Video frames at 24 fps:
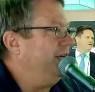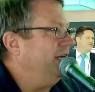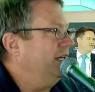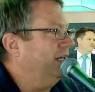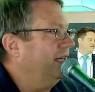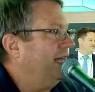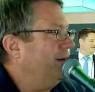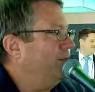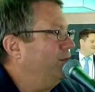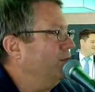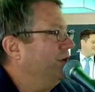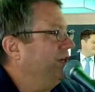We
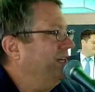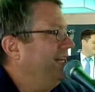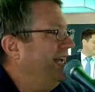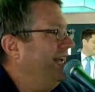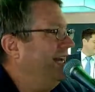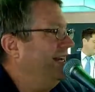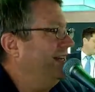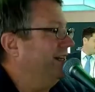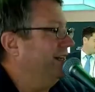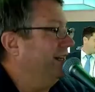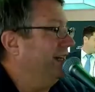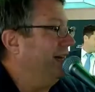need a lot more
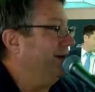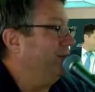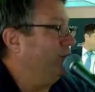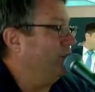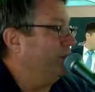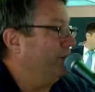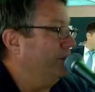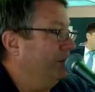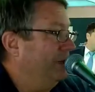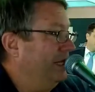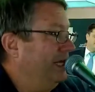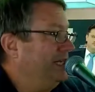data in a lot
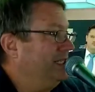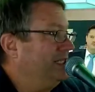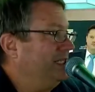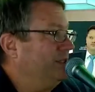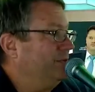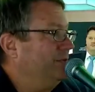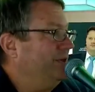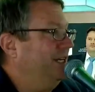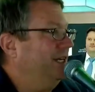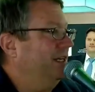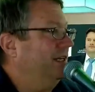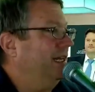more
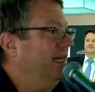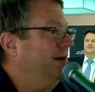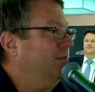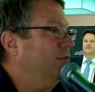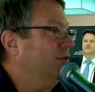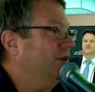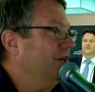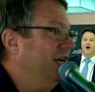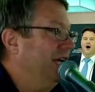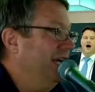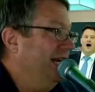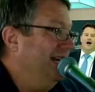places. We need a
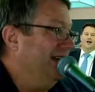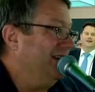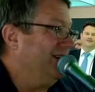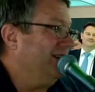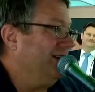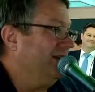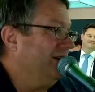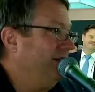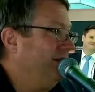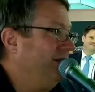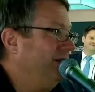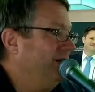lot more
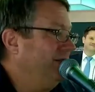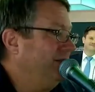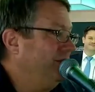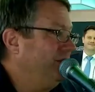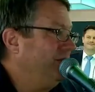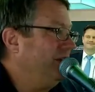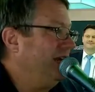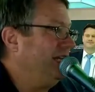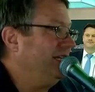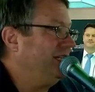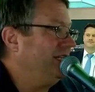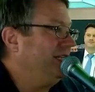near
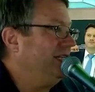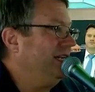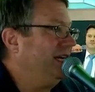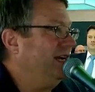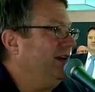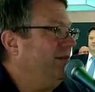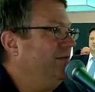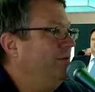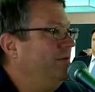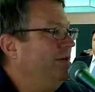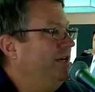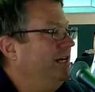trace
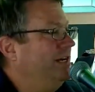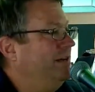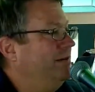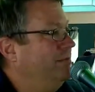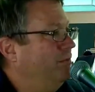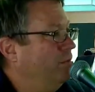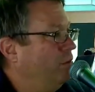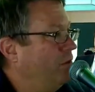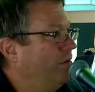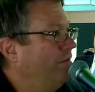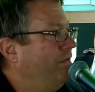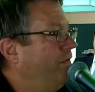stuff. We
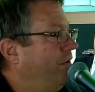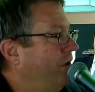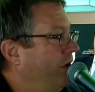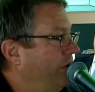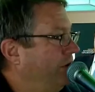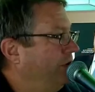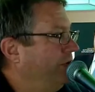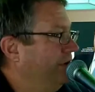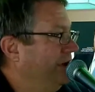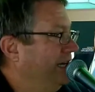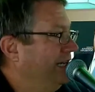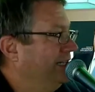need more
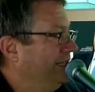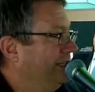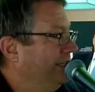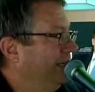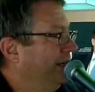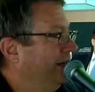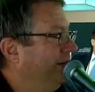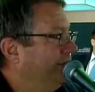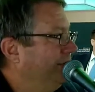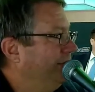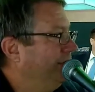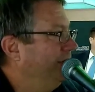far trace
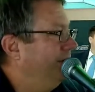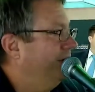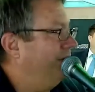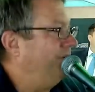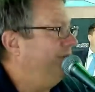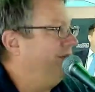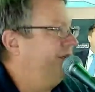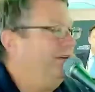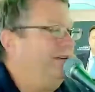stuff. So.